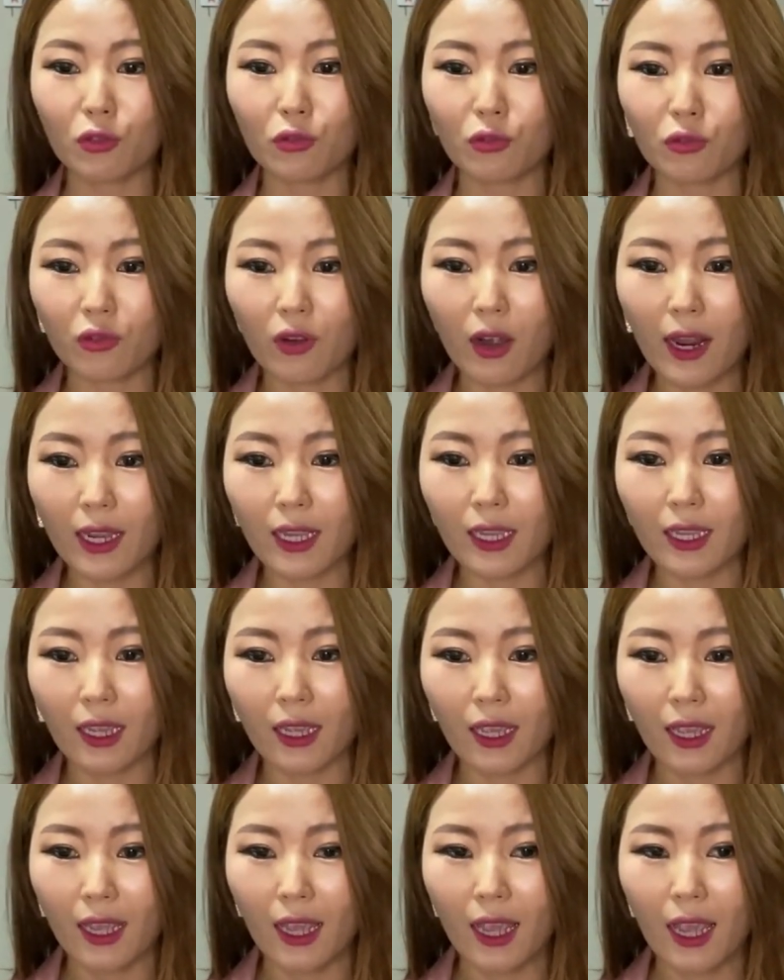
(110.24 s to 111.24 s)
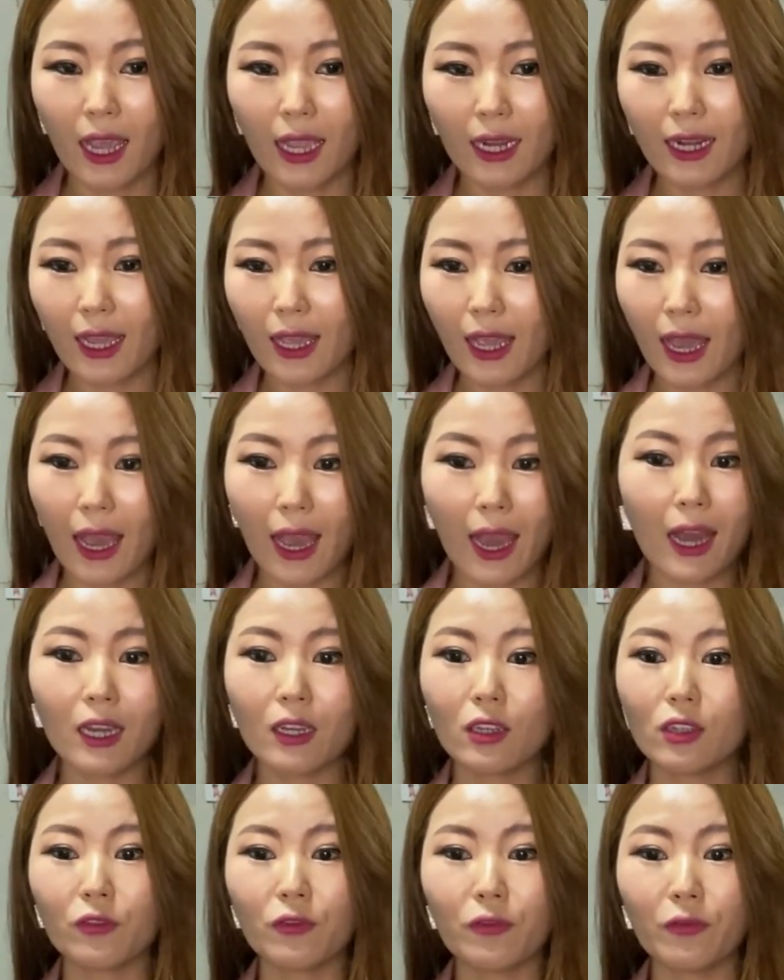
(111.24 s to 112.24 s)
crying and I
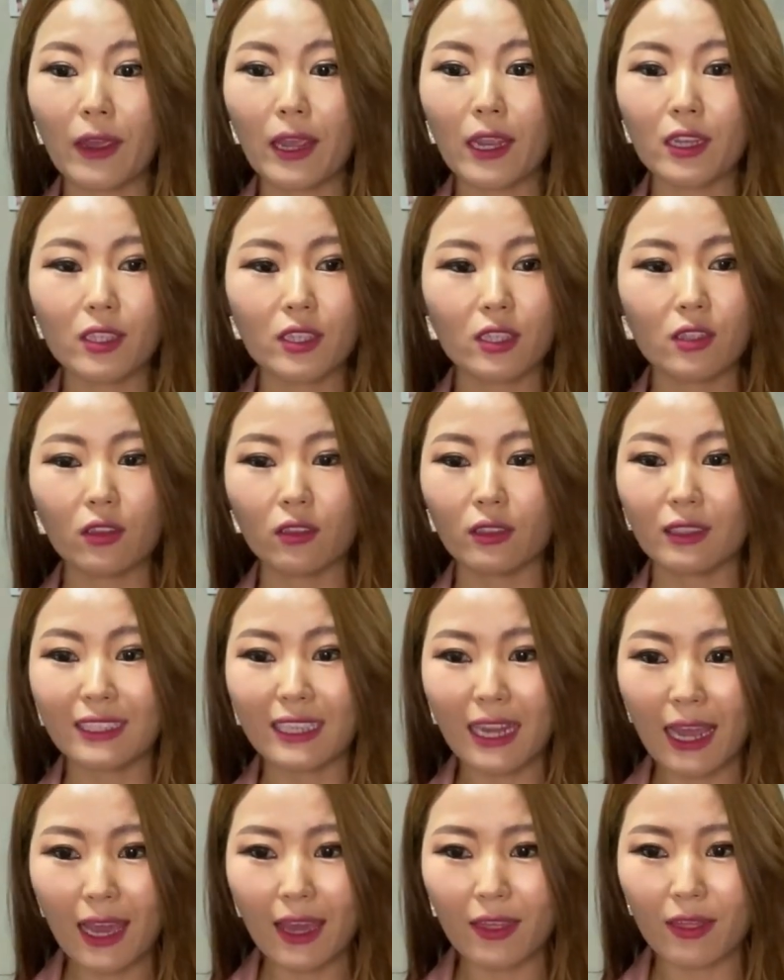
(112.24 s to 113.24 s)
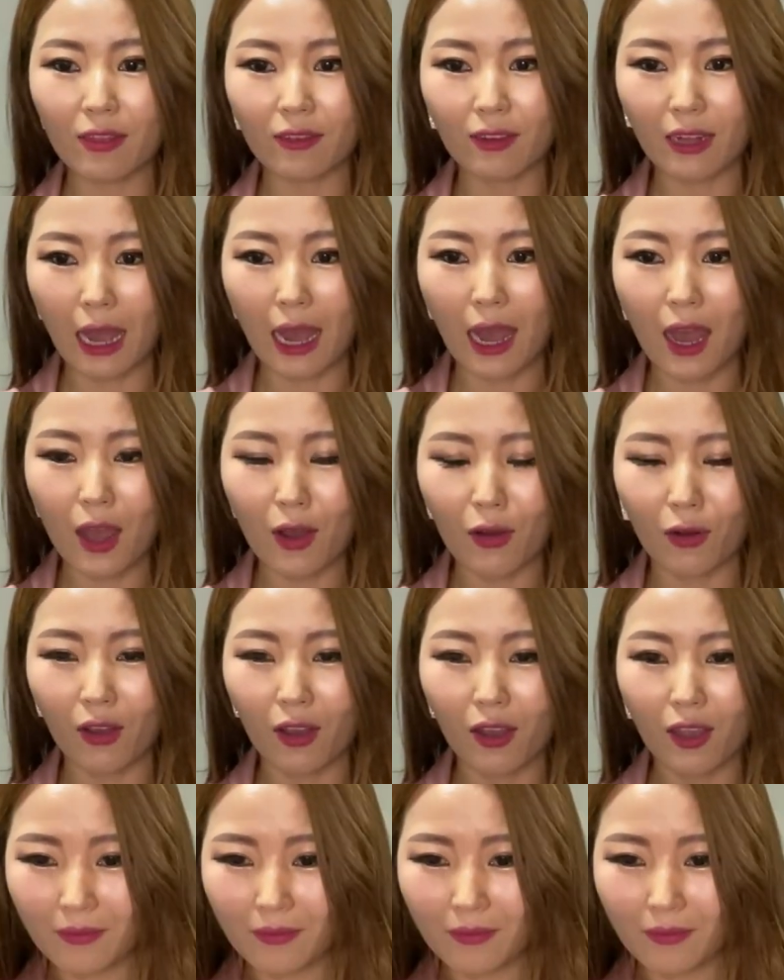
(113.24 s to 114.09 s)
had to face the death now.